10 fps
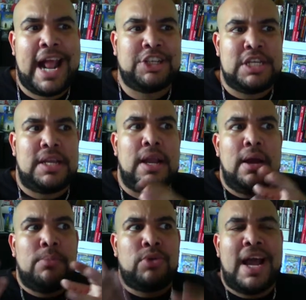And actually,
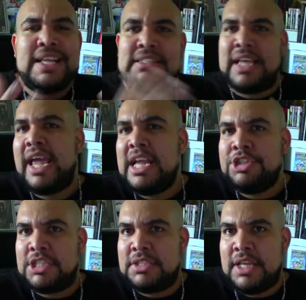Brian
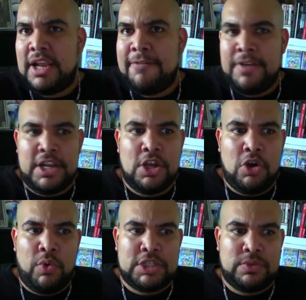Zane just did a
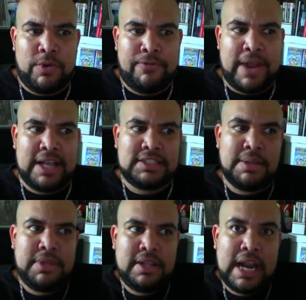video with like something